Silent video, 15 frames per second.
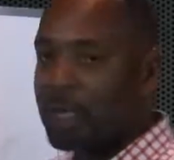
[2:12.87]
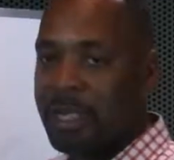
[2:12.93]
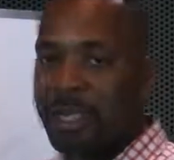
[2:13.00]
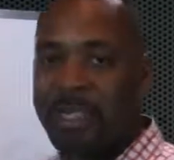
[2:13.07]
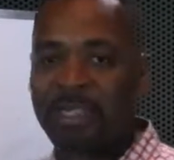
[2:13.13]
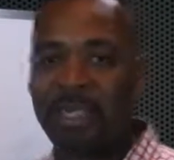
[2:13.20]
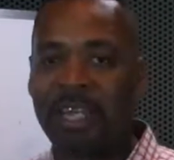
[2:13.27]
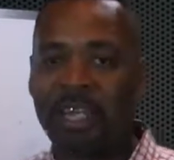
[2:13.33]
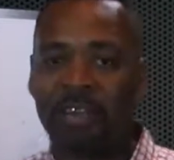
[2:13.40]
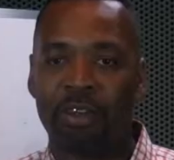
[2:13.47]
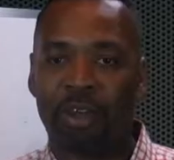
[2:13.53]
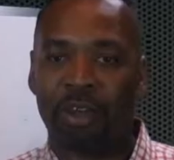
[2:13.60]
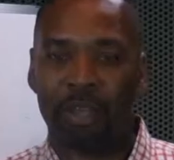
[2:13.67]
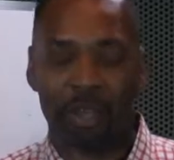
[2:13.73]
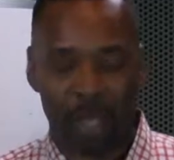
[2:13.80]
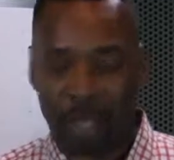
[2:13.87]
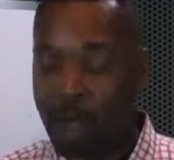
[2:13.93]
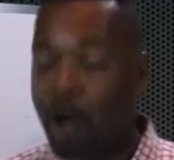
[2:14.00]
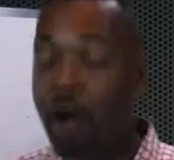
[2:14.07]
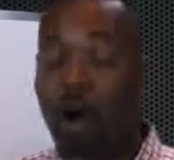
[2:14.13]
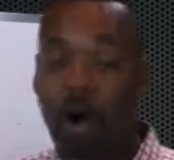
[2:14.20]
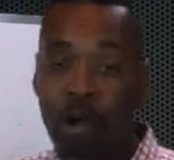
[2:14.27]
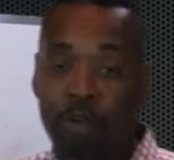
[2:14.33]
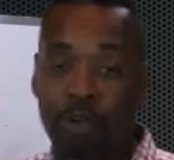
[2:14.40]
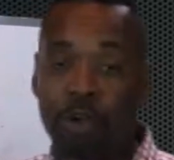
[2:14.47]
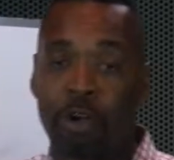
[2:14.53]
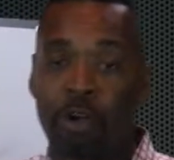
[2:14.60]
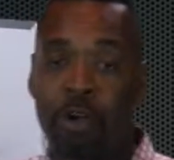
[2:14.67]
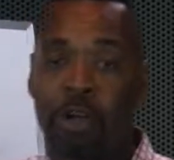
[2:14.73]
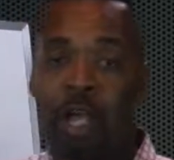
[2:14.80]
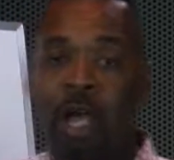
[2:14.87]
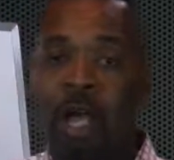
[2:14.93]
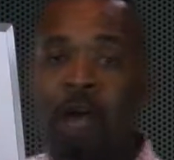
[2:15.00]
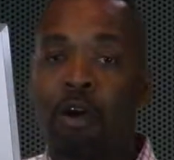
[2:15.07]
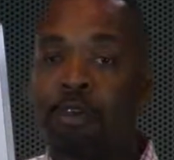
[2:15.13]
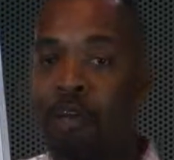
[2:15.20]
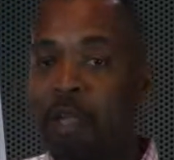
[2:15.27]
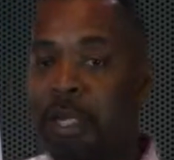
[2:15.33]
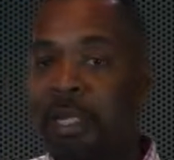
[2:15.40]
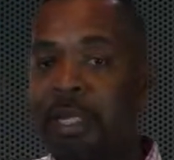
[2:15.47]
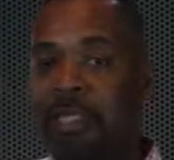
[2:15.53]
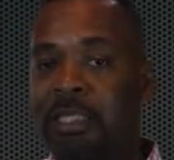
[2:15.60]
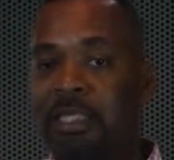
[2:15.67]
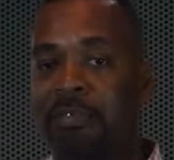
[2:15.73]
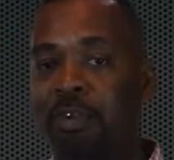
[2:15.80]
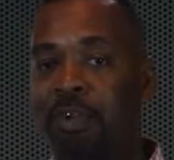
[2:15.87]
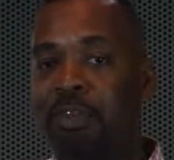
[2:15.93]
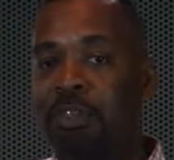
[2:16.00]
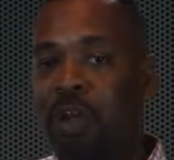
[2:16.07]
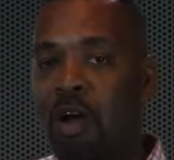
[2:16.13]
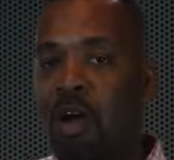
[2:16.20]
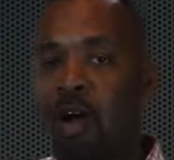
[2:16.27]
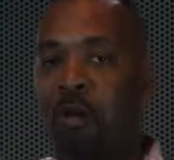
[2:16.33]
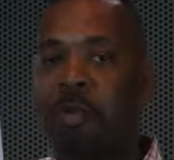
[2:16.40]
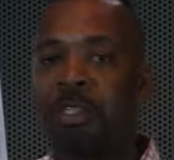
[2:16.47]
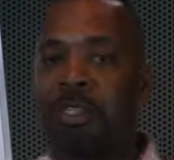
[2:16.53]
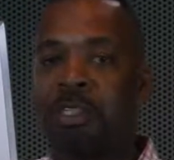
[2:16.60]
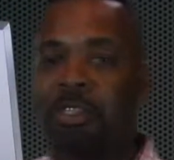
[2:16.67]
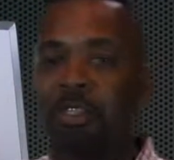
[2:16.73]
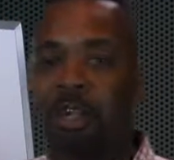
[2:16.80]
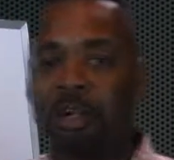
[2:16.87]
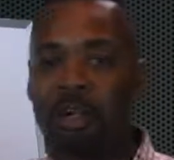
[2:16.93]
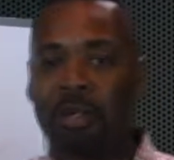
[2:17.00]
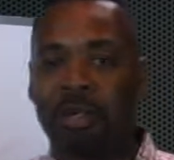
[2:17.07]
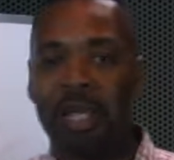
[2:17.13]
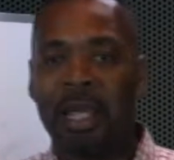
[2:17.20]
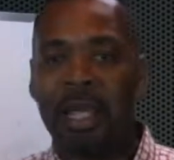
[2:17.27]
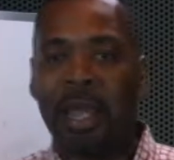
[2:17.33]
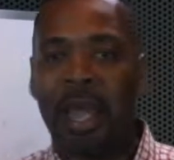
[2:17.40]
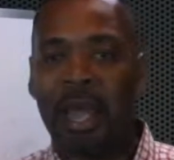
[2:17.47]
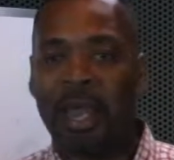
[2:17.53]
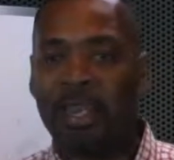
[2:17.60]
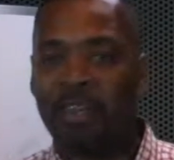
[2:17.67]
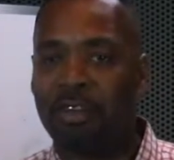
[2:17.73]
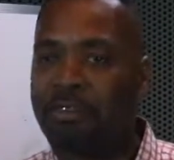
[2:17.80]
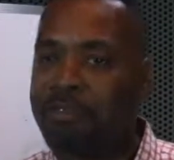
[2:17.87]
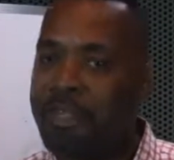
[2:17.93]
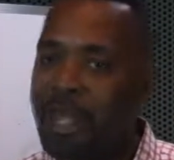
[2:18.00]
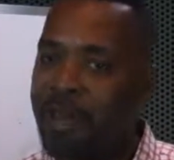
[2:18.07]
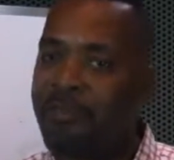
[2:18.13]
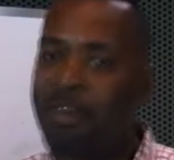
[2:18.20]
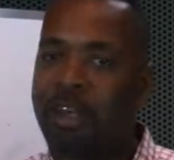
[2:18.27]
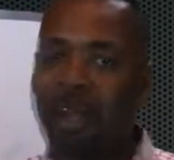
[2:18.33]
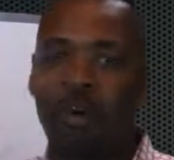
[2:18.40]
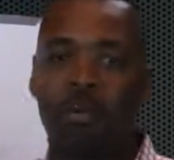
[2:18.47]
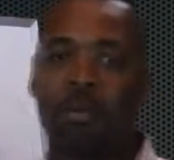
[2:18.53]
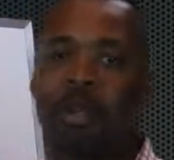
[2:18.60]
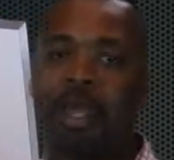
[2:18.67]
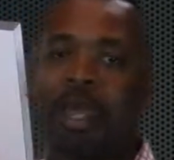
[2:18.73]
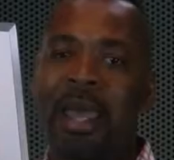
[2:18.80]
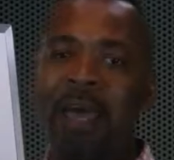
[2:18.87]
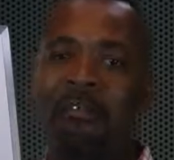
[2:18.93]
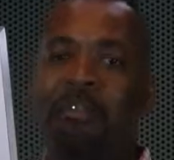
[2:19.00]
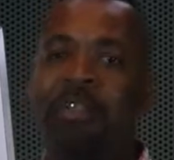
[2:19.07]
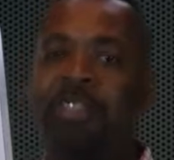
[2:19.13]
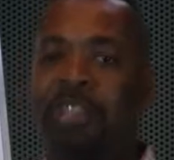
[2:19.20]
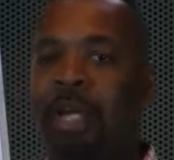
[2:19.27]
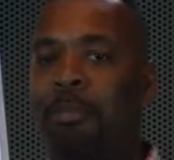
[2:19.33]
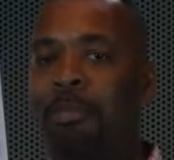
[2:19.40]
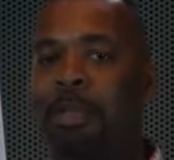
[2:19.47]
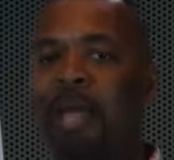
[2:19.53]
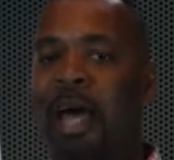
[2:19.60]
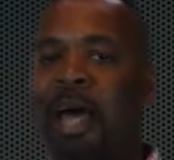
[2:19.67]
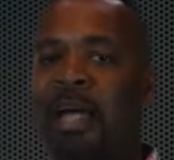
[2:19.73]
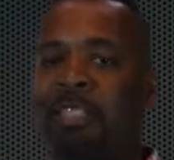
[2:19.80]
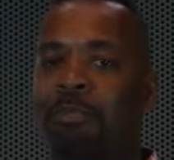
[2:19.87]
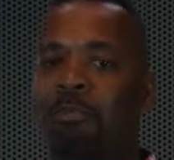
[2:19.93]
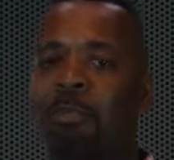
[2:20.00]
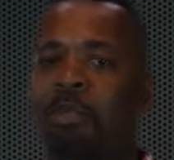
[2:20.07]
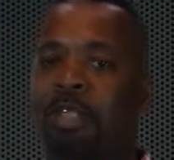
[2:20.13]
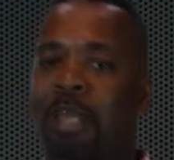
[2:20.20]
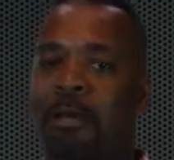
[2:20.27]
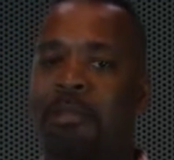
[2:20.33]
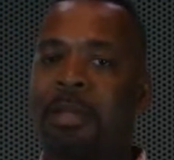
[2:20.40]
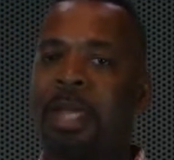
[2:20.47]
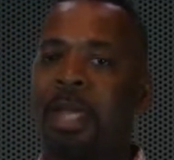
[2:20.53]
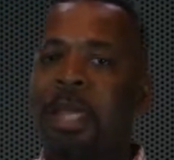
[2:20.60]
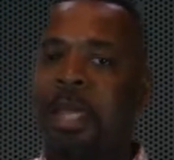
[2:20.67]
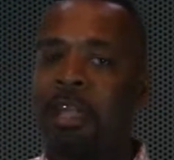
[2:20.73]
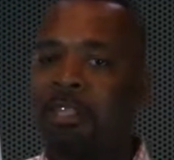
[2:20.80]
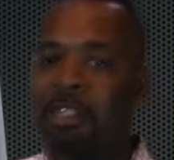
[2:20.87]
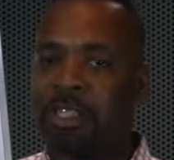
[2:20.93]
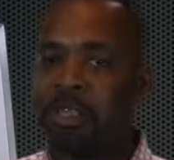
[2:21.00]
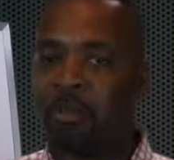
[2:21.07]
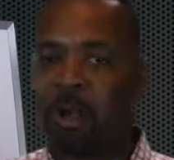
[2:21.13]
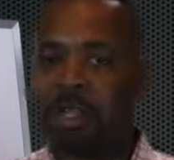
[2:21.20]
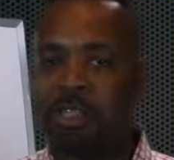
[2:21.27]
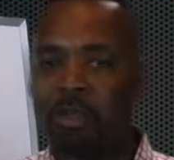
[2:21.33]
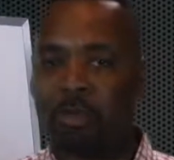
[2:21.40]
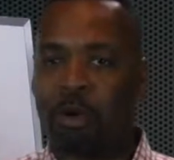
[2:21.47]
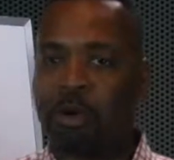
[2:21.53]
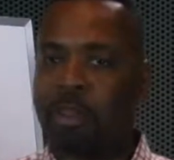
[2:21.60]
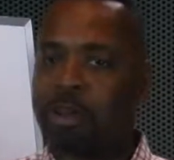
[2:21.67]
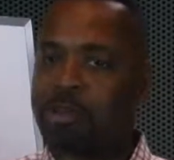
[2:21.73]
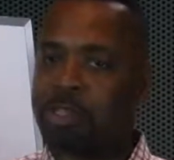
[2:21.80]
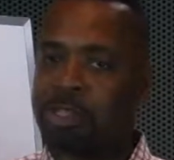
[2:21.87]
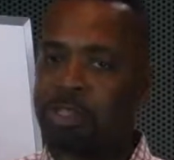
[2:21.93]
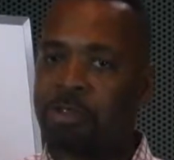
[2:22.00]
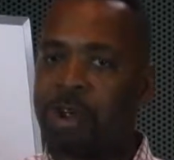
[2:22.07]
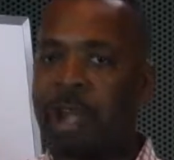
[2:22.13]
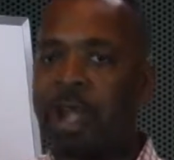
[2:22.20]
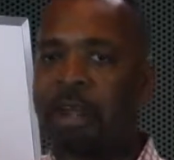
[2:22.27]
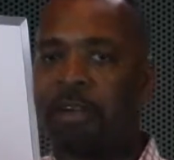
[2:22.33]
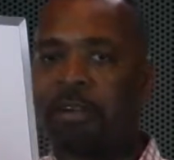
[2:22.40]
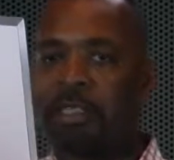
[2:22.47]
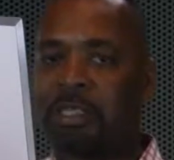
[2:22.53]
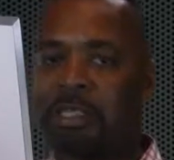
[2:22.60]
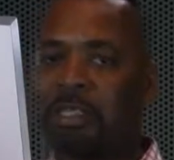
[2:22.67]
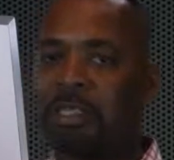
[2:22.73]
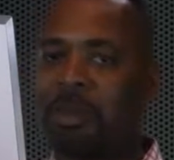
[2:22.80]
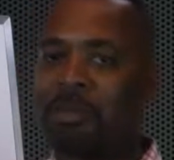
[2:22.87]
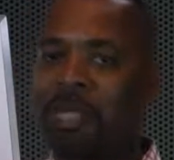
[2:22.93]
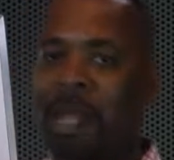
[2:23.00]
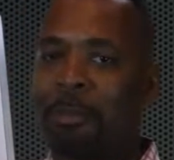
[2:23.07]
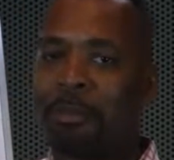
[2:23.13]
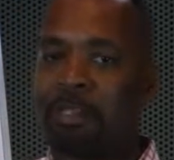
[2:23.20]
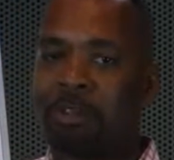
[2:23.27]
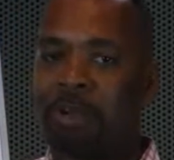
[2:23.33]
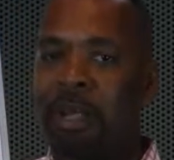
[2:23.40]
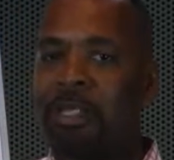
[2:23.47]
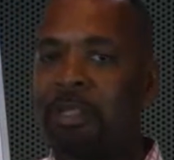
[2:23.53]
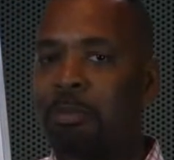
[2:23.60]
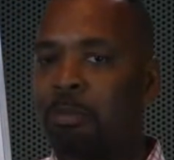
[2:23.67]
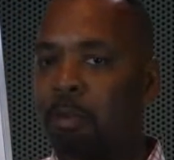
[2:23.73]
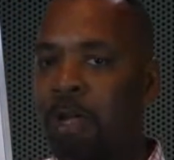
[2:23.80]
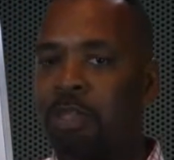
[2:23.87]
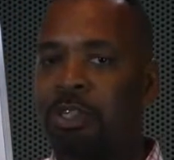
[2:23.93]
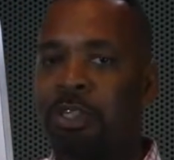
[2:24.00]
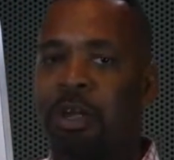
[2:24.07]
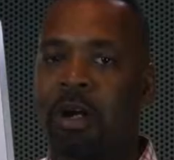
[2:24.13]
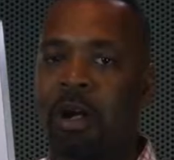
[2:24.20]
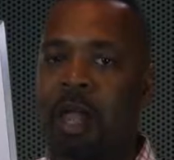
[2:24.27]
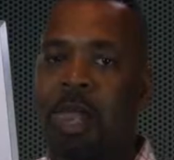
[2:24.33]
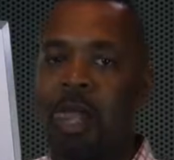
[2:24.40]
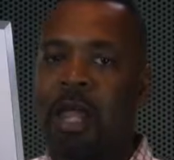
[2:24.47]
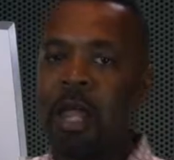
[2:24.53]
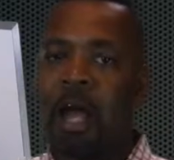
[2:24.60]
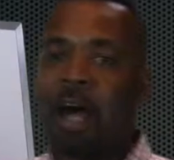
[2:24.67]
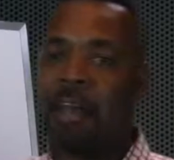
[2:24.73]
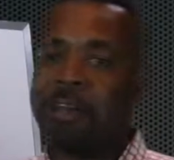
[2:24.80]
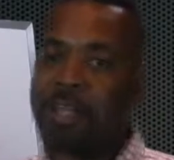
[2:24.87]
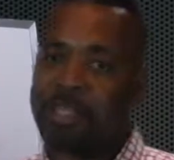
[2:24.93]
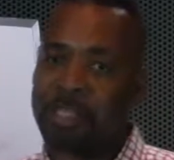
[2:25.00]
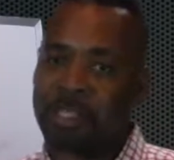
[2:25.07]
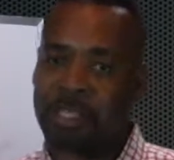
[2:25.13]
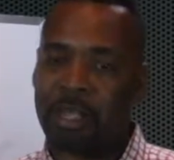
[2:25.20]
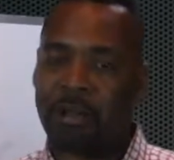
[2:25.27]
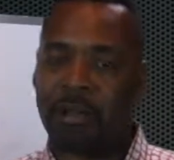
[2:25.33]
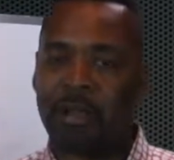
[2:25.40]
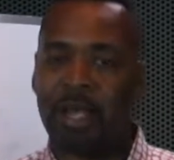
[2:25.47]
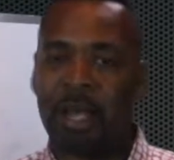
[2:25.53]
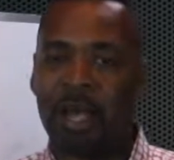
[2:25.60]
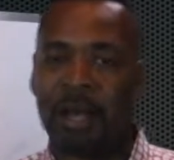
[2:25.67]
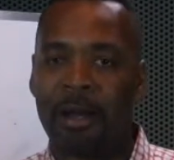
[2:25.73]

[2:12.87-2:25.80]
list, on your list as far as your home is concerned, and you definitely don't want to ever jeopardize or put them in a situation where there's a strain or some type of stress or pressure or unnecessary